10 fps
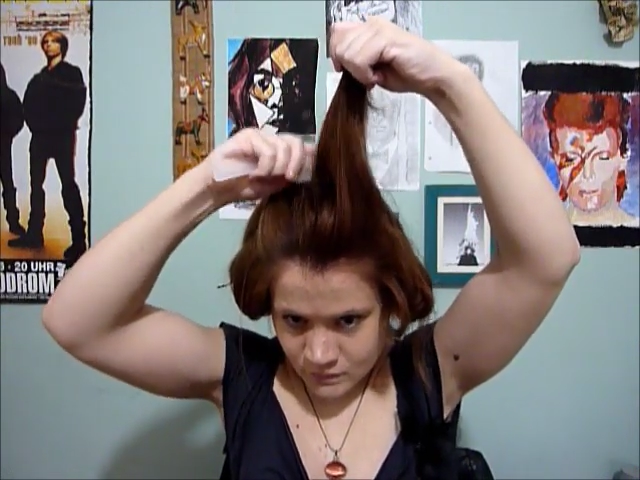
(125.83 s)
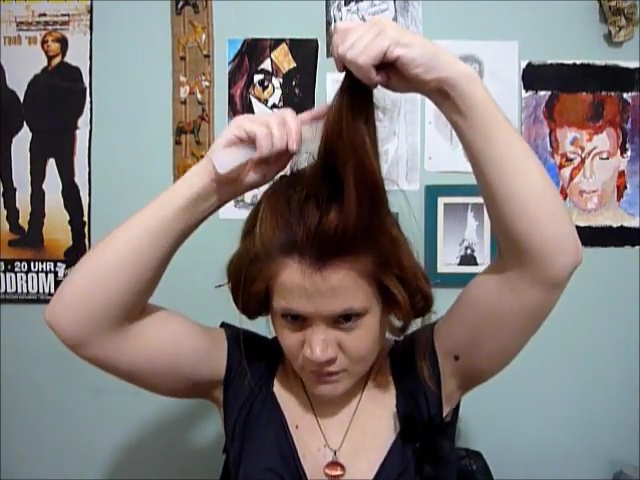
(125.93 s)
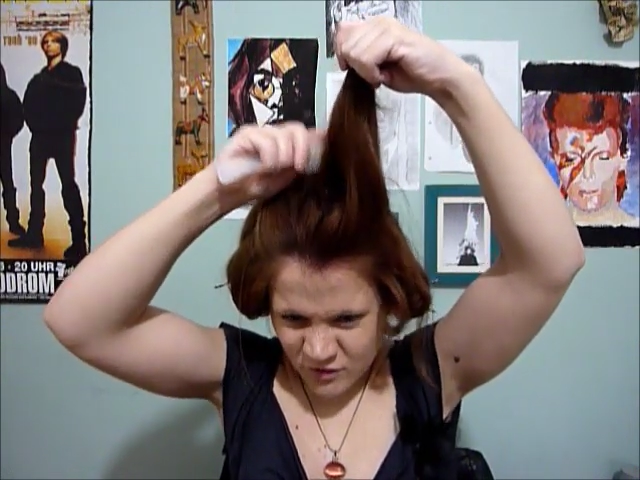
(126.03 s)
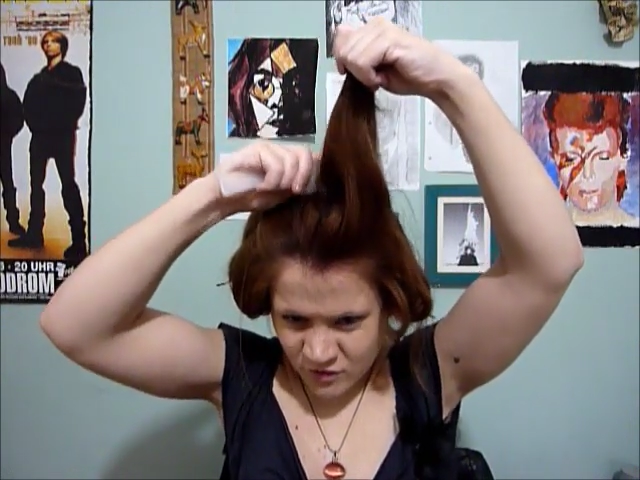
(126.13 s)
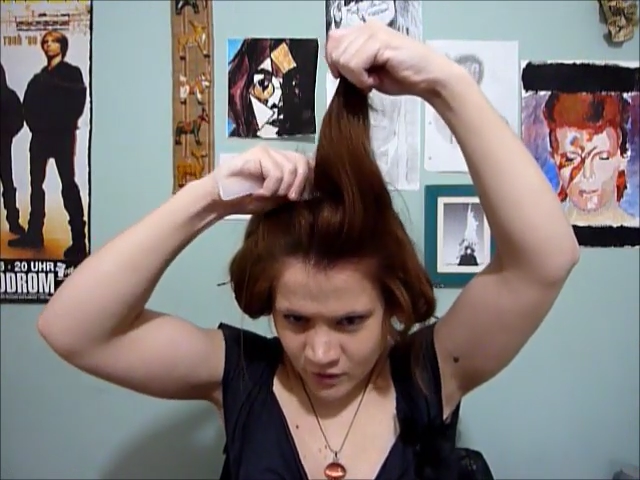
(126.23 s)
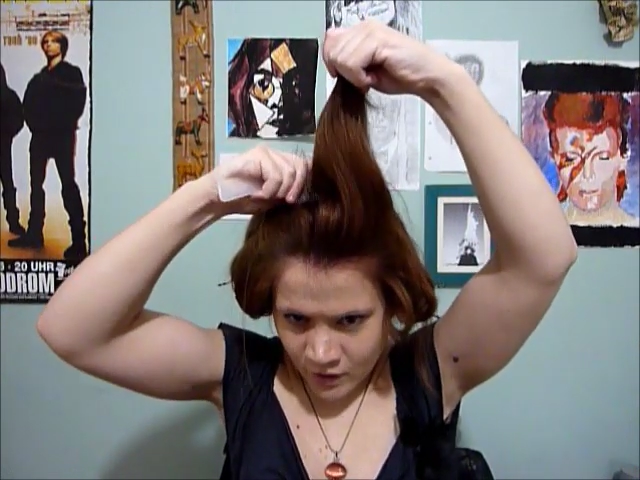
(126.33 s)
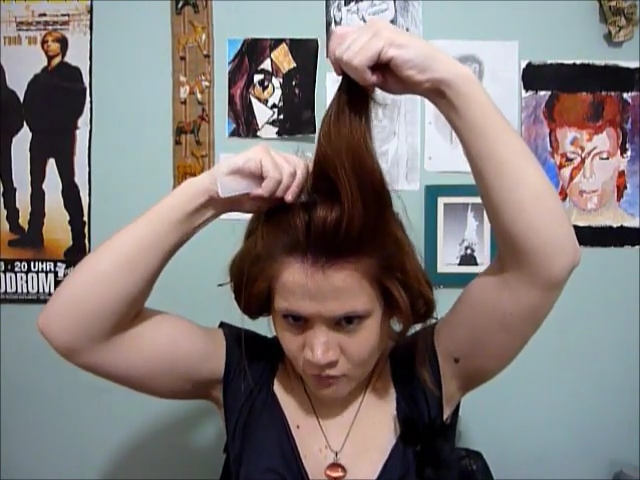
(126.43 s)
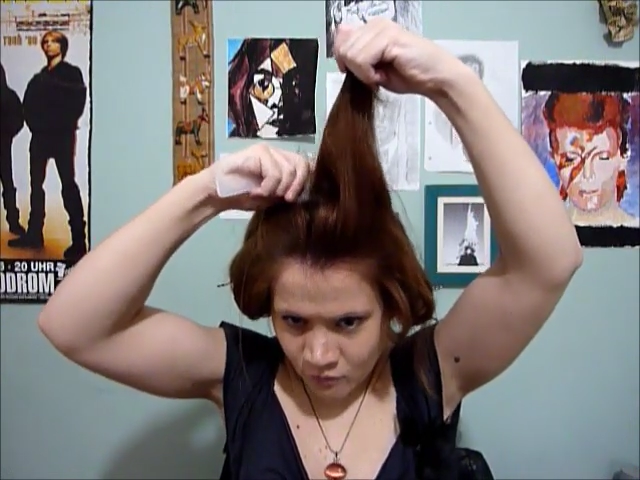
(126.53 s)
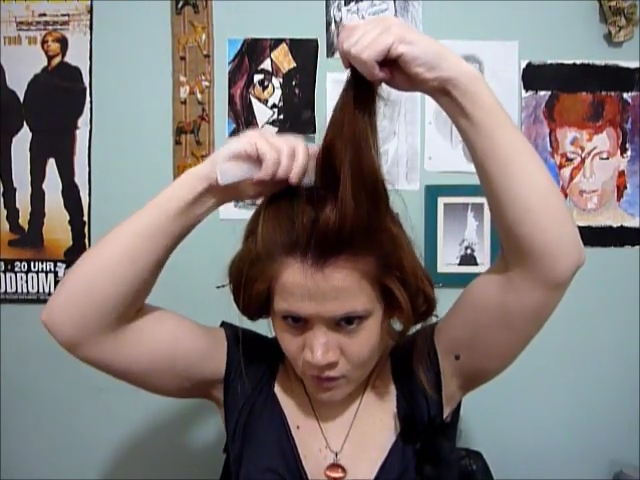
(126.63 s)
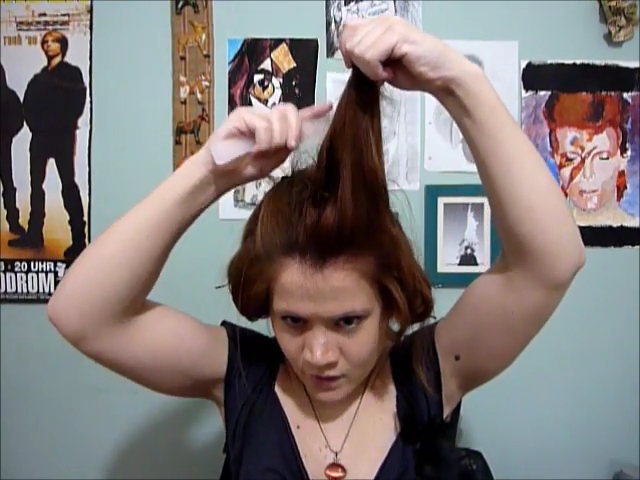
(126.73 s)
Make sure you get
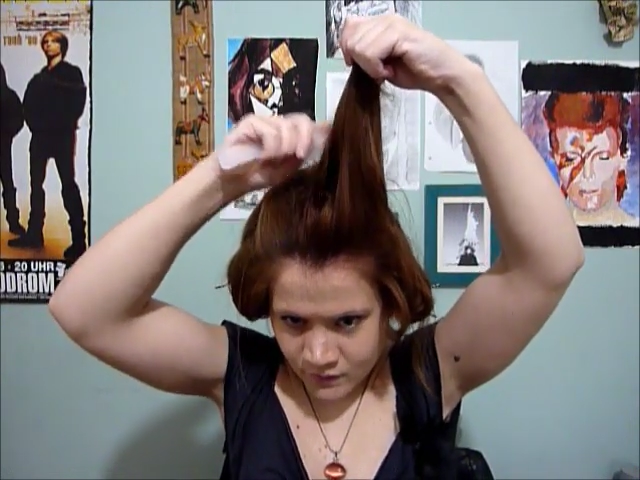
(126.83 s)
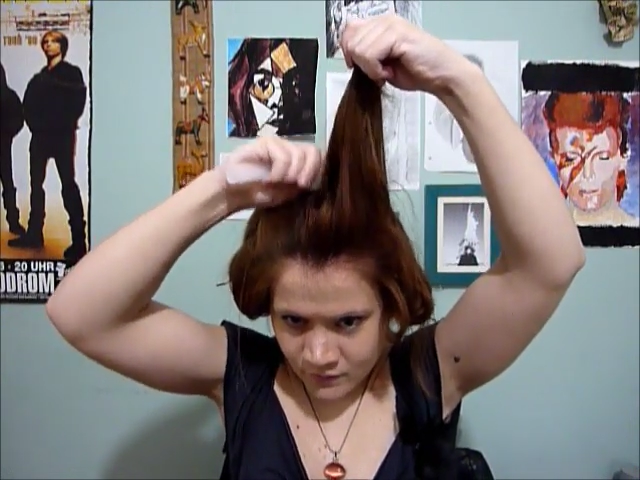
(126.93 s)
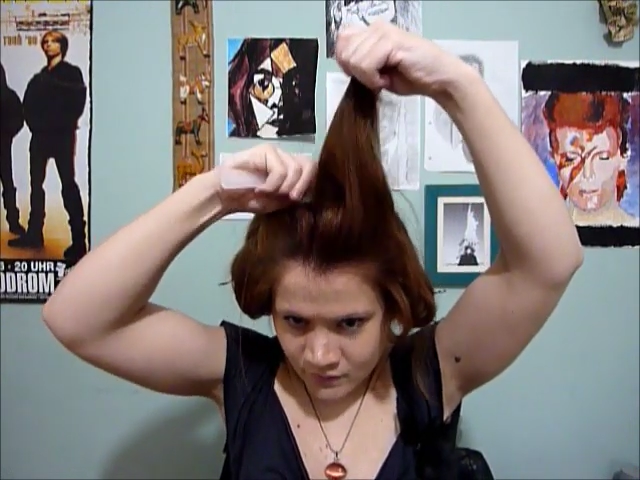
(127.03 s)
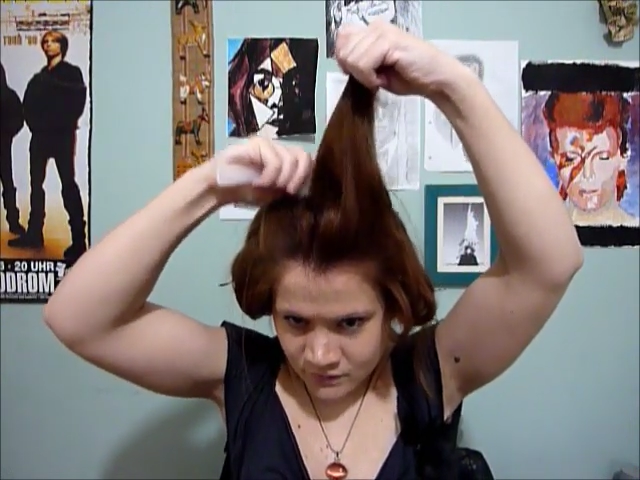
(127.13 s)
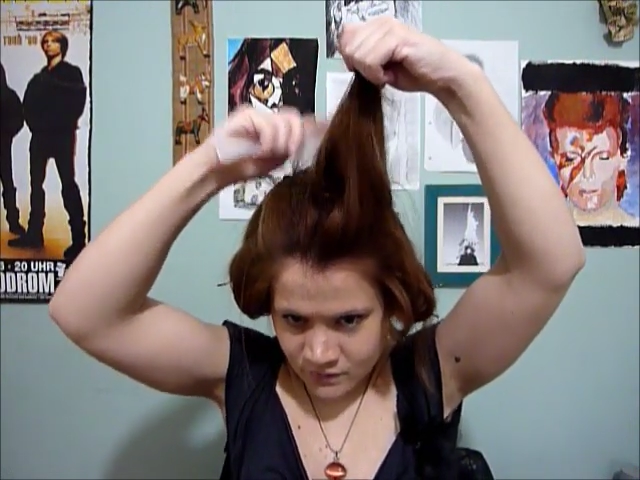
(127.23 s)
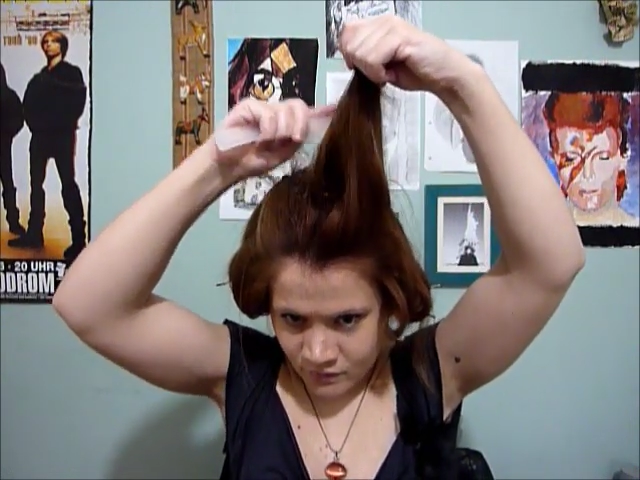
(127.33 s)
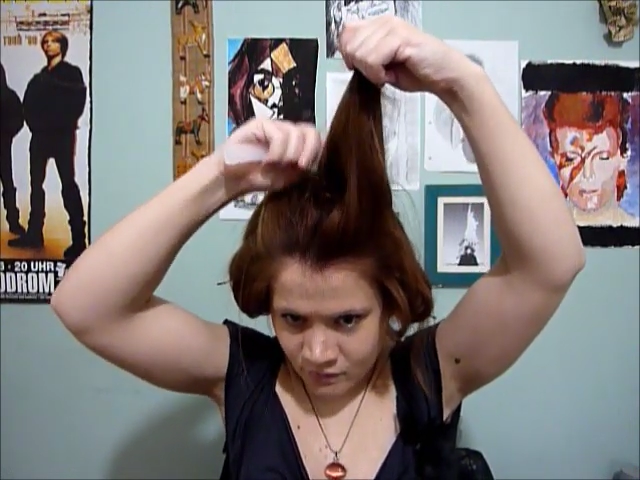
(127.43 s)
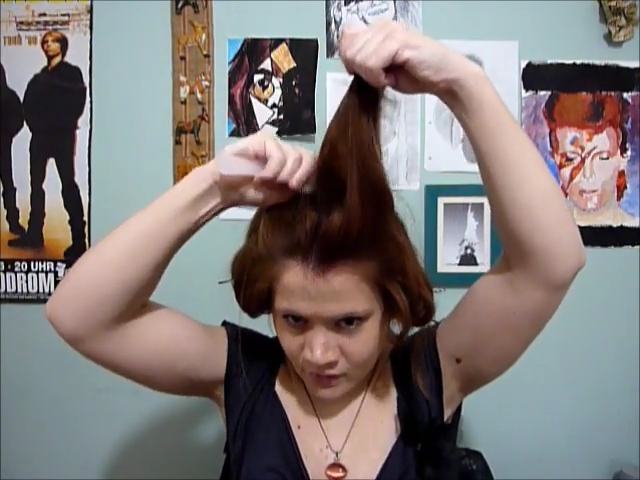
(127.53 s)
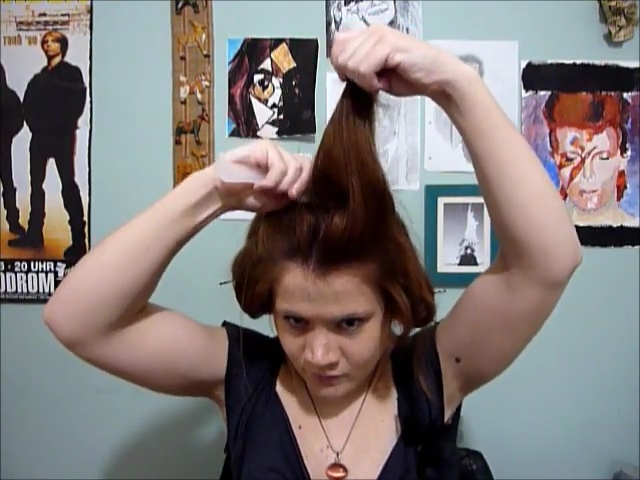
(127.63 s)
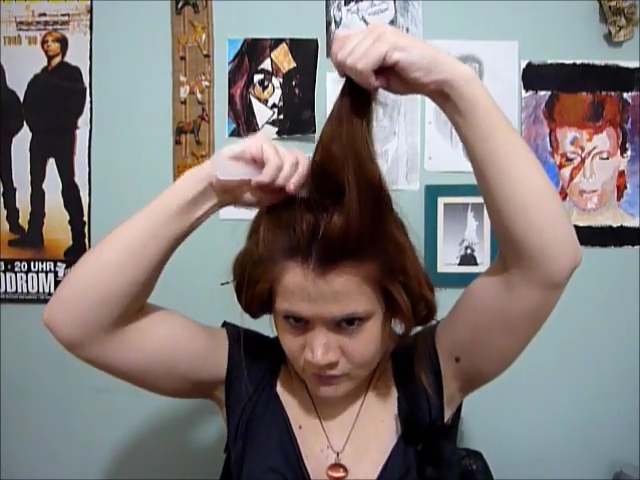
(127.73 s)
right down to the
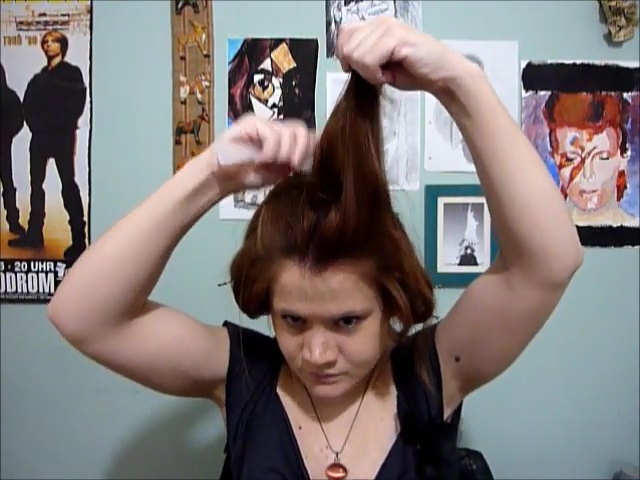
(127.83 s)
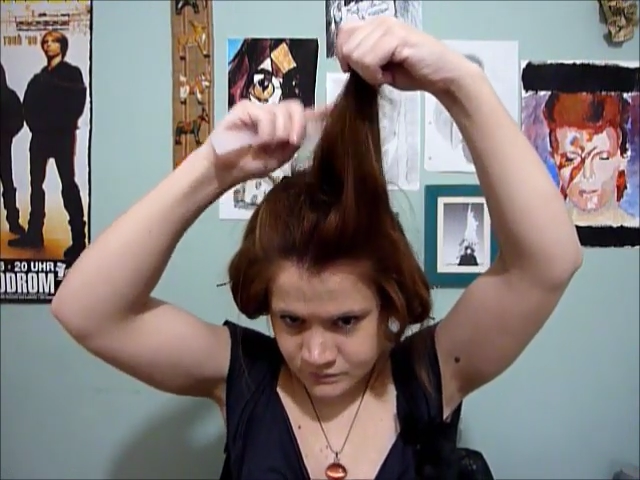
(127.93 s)
crown.